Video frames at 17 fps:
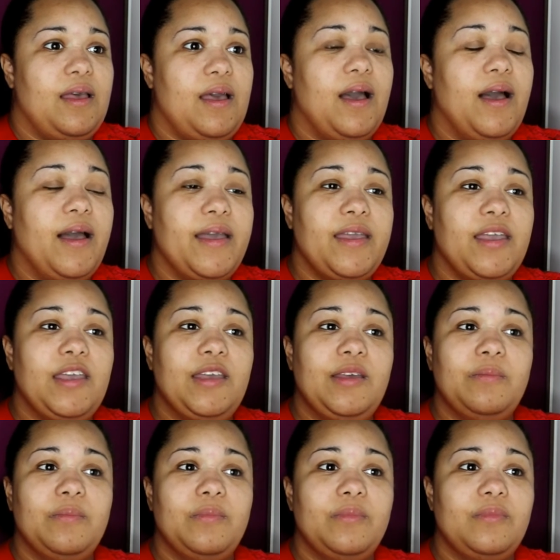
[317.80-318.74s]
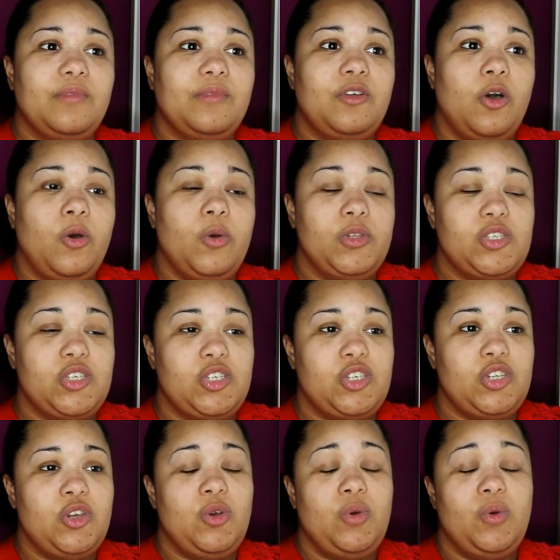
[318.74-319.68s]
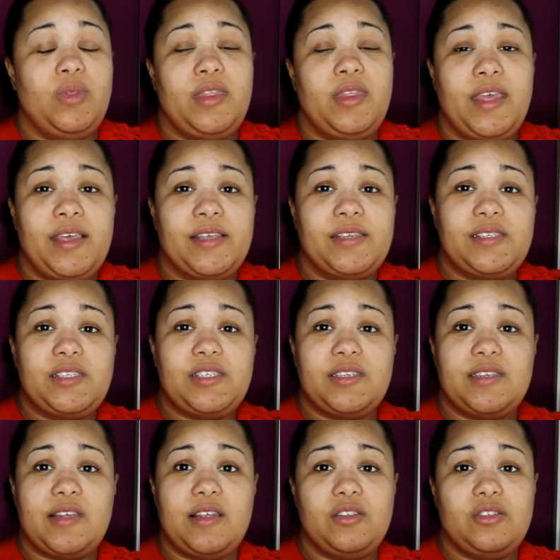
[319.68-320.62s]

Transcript: going to do this